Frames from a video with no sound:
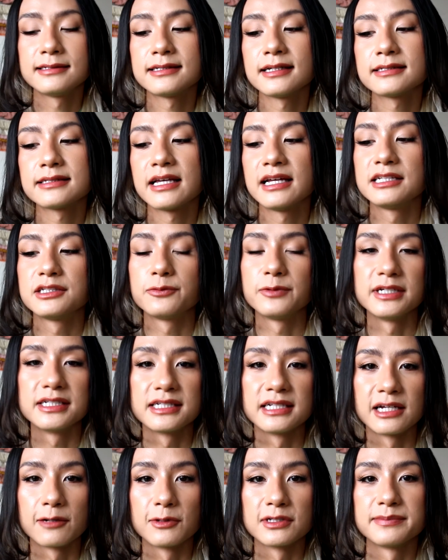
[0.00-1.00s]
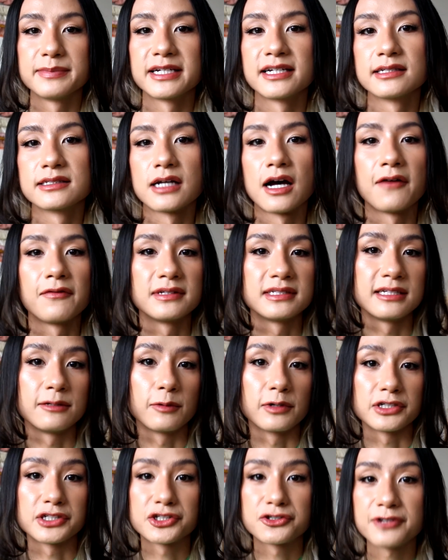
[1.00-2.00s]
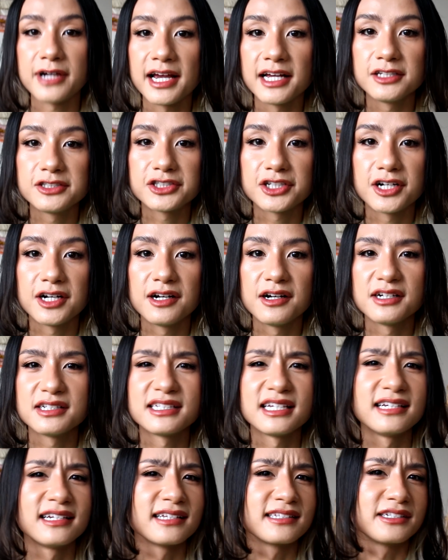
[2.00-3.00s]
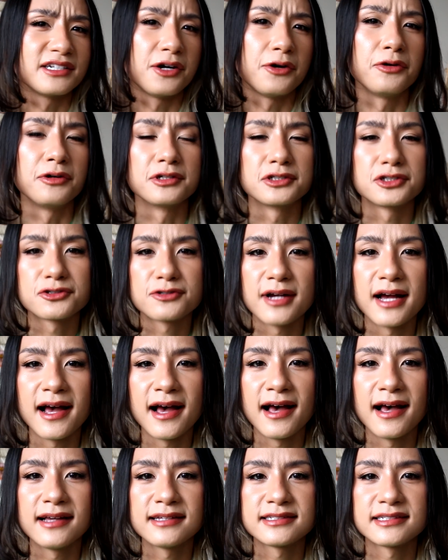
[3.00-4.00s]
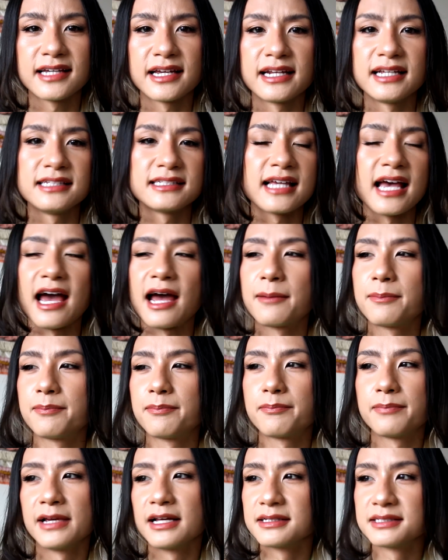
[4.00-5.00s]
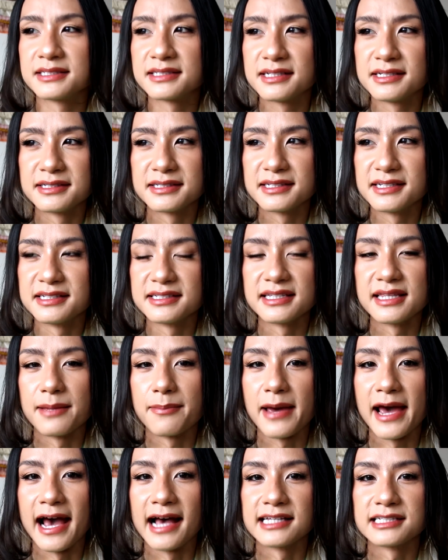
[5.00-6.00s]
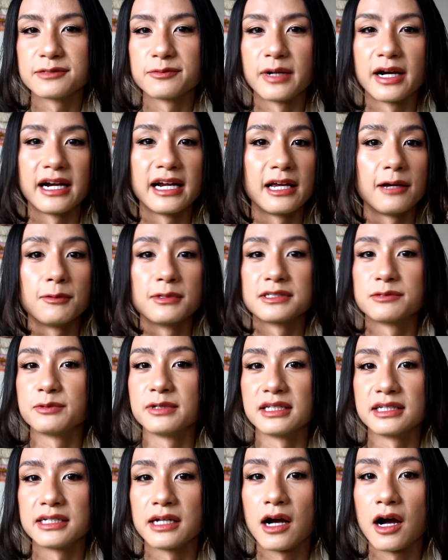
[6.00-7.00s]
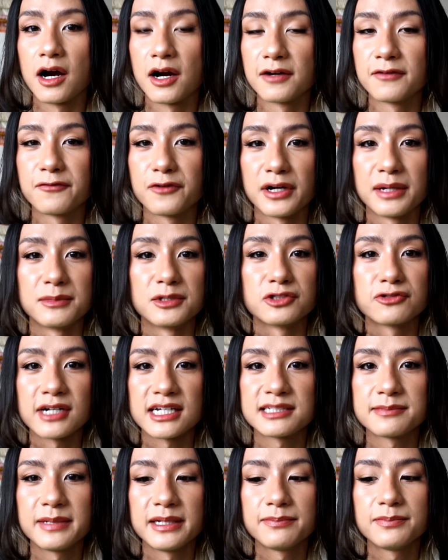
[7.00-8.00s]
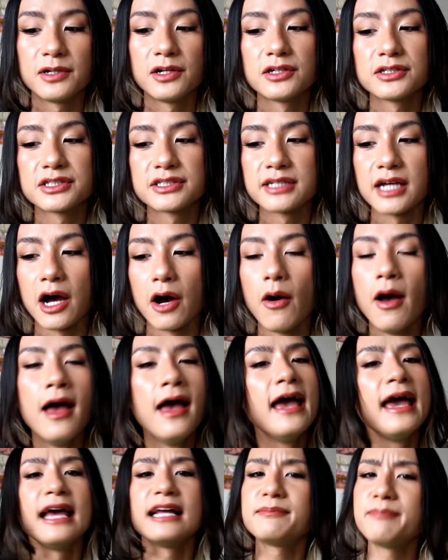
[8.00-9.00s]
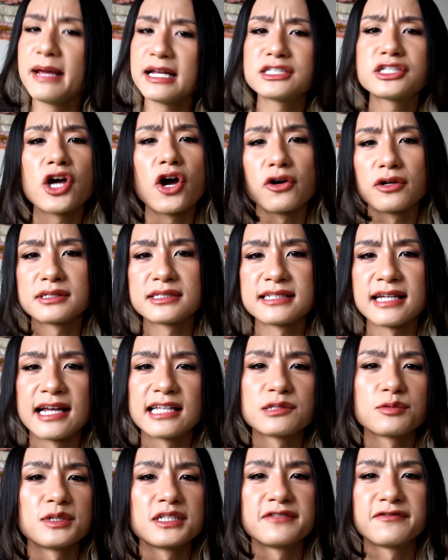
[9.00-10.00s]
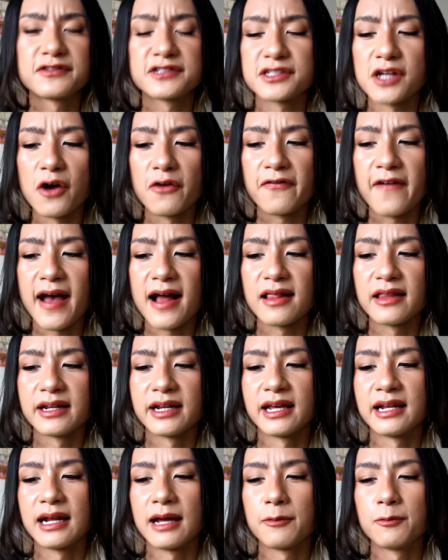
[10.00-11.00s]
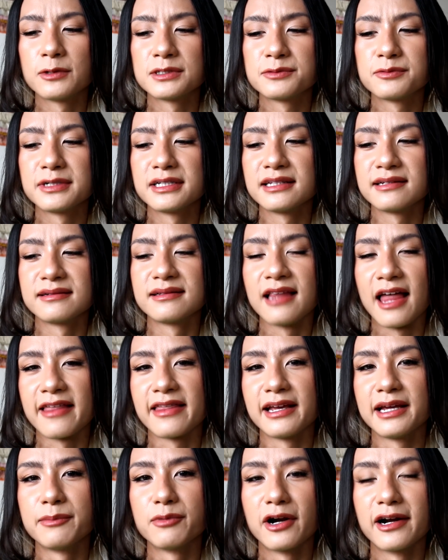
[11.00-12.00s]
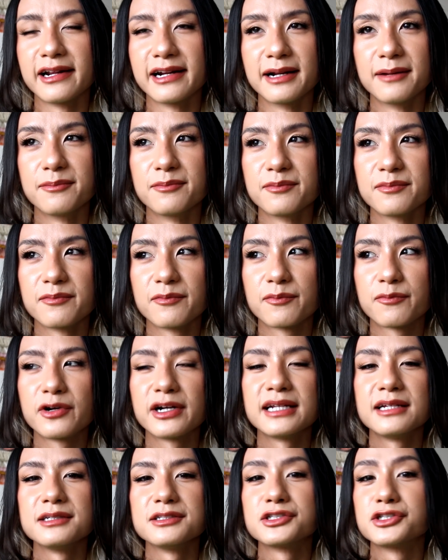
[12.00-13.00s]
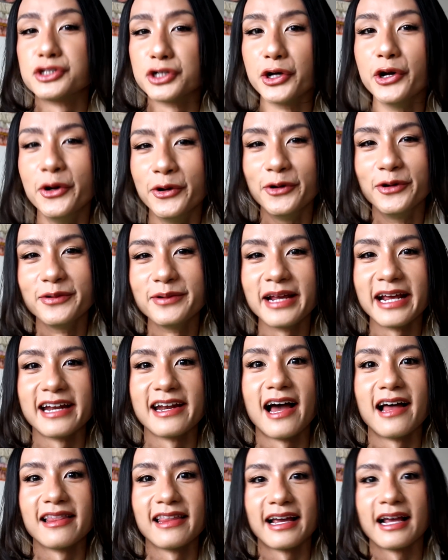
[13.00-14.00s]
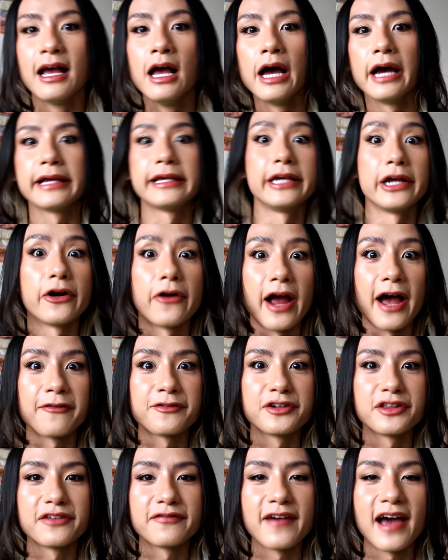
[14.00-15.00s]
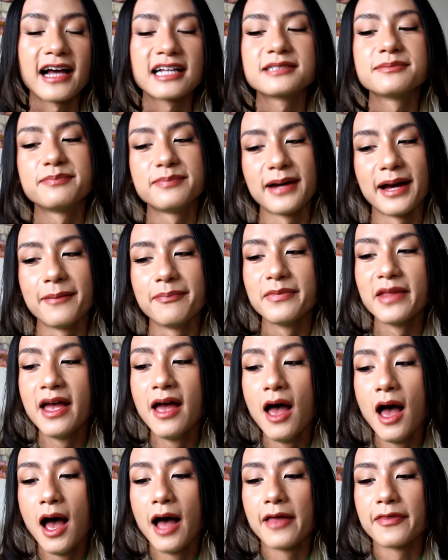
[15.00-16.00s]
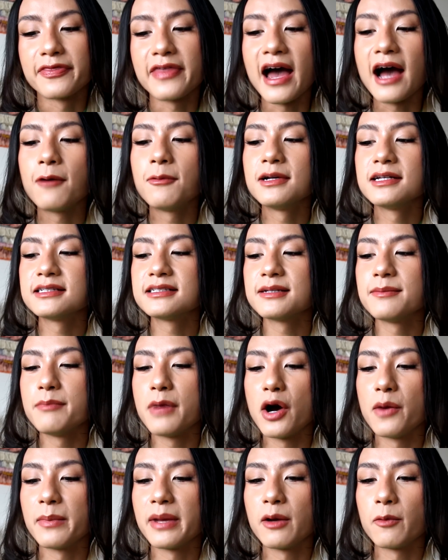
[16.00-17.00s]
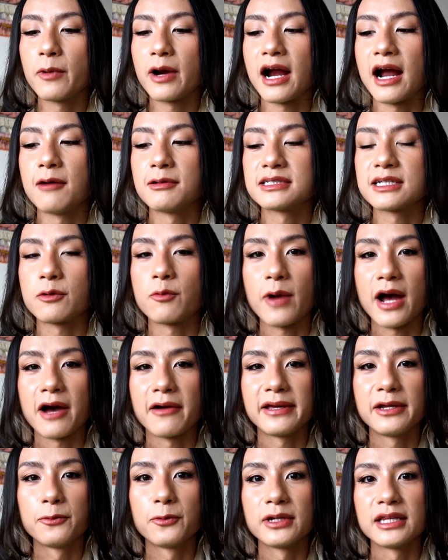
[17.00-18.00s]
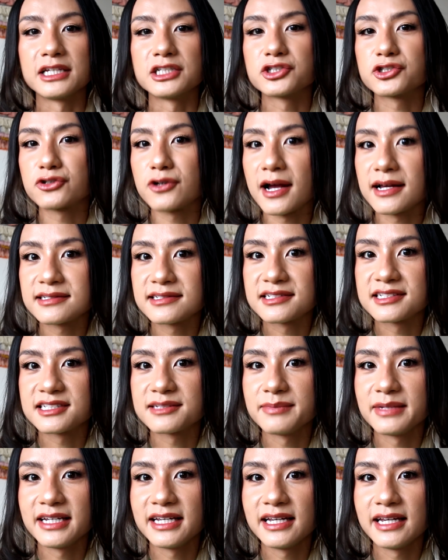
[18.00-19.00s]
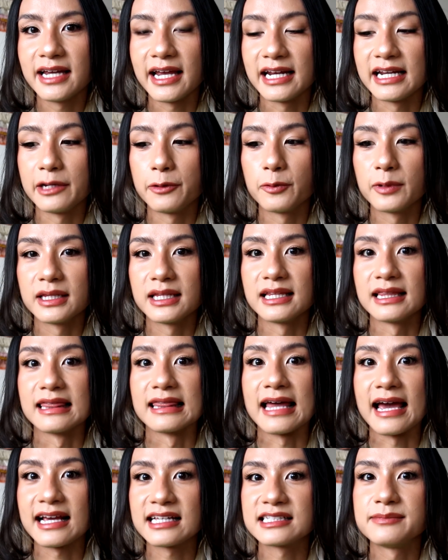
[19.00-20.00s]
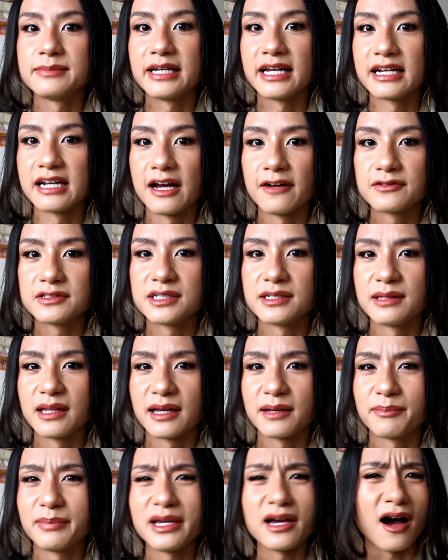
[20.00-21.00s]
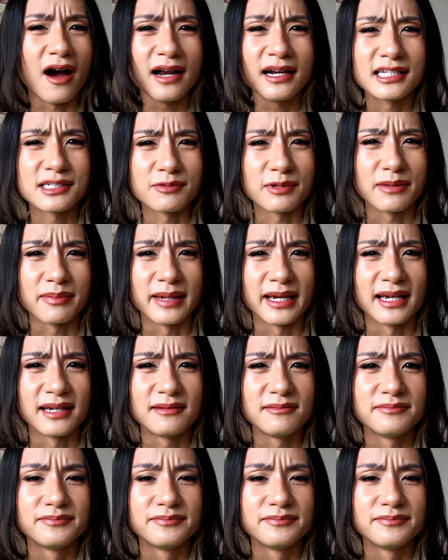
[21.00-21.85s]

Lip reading: says that his reasoning was because obviously we're strangers, he doesn't know who to trust, and he's had instances in the past where it was really hard for him to trust people. So it made total sense, was so valid, and I was really glad that he brought it up pretty soon and not like a year after the fact. But that was a moment where I was like, wow, he really trusts me and he really likes me enough to like be honest with me.